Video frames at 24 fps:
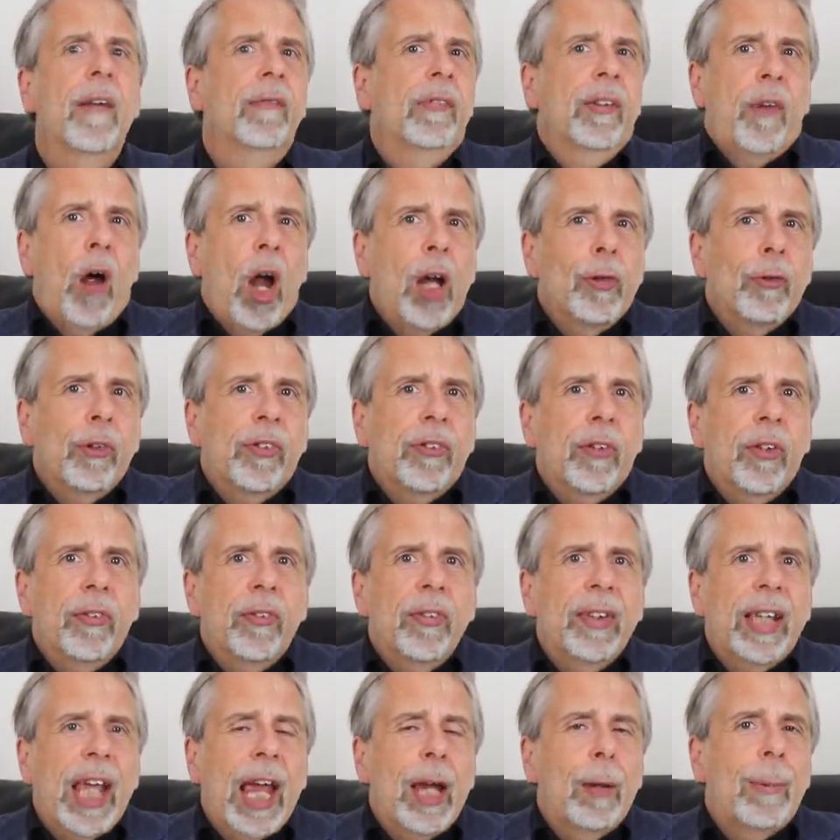The virus
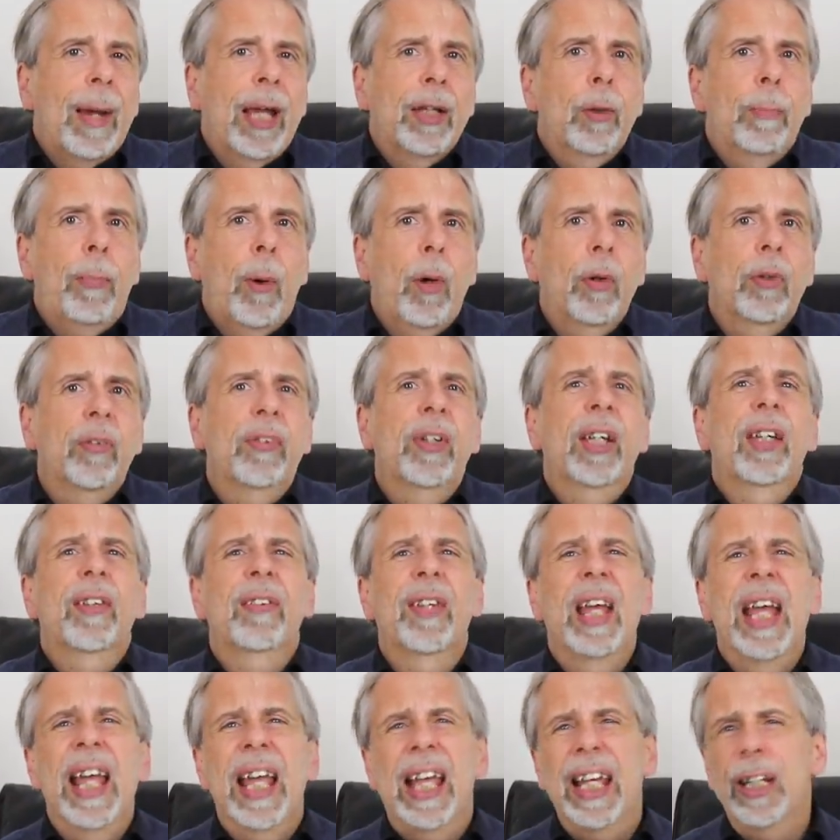doesn't care about your
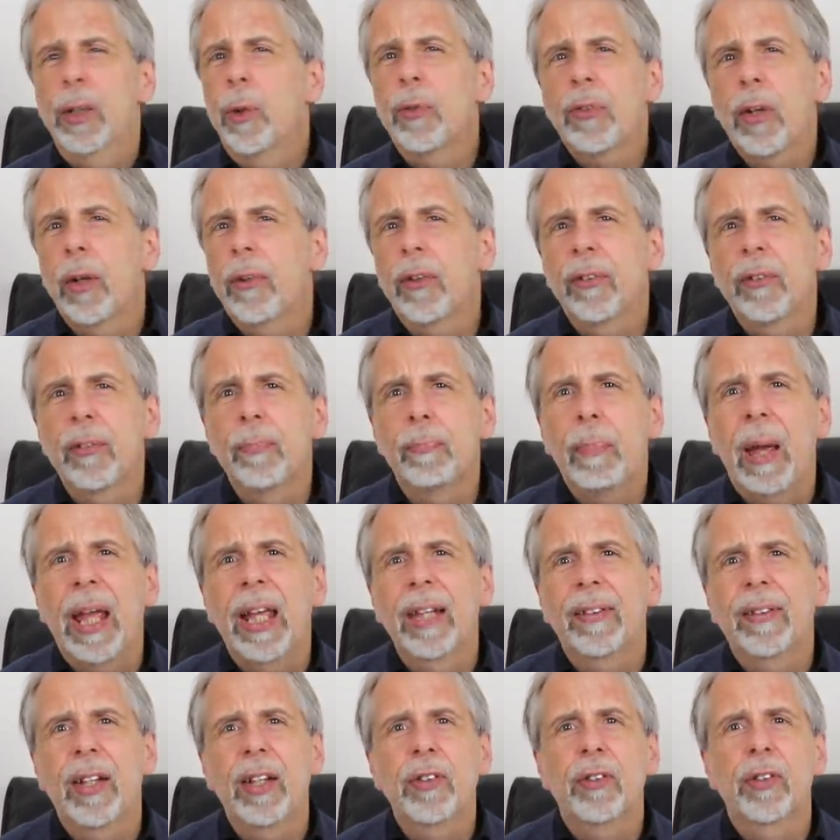politics, it also doesn't
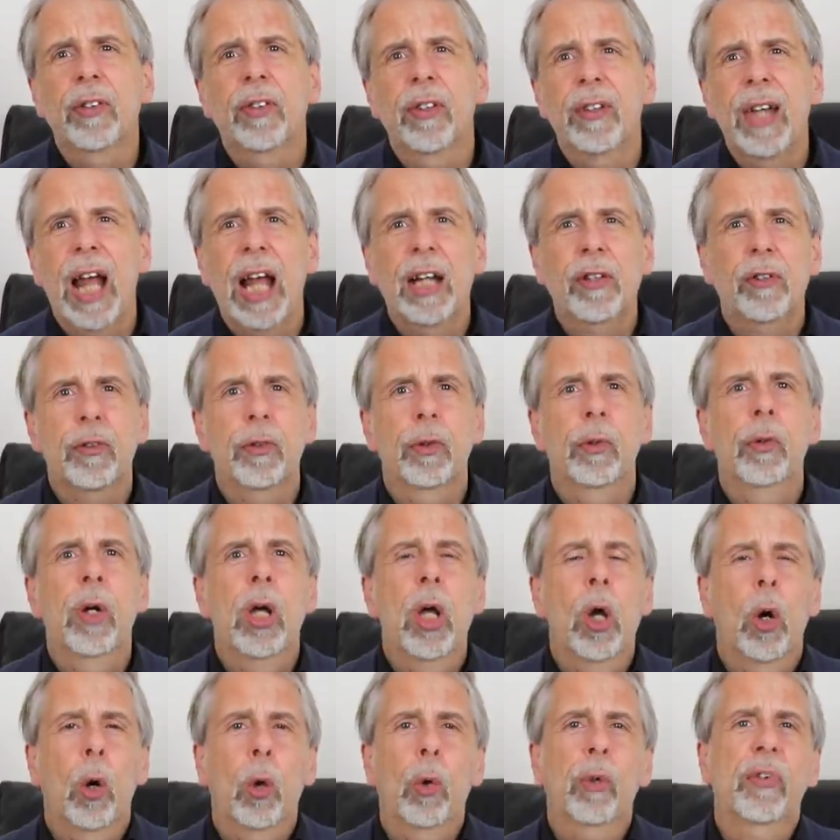pay attention to
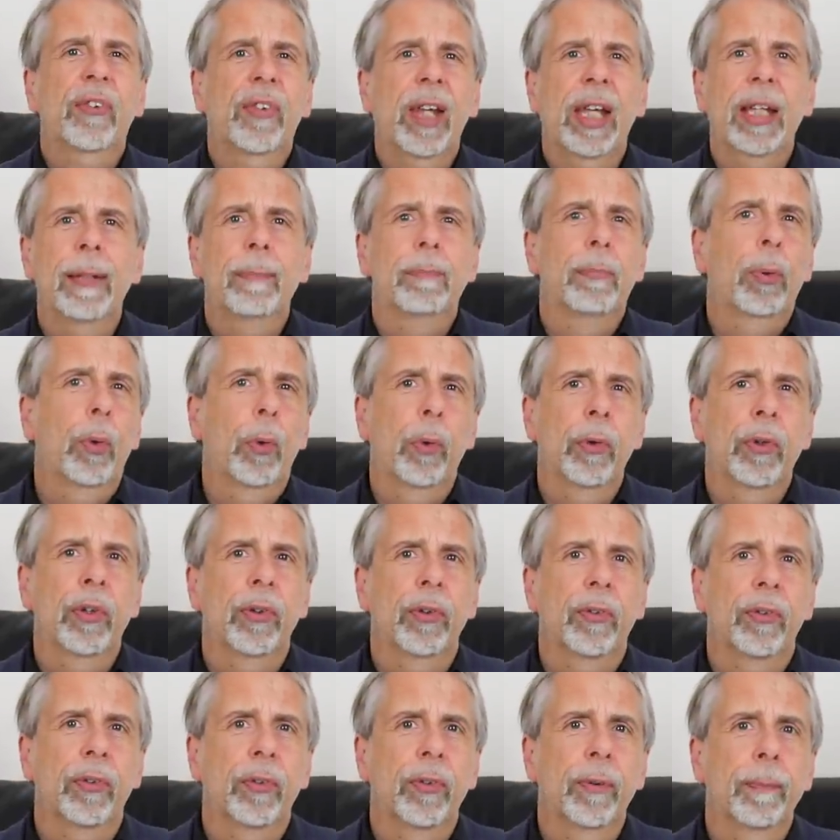national or state
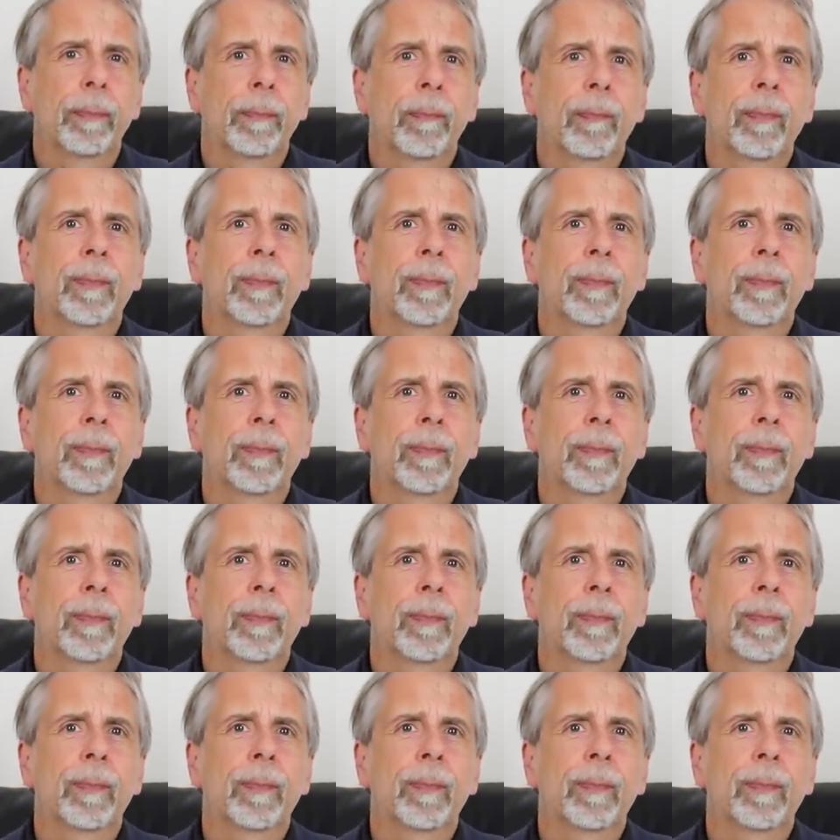borders.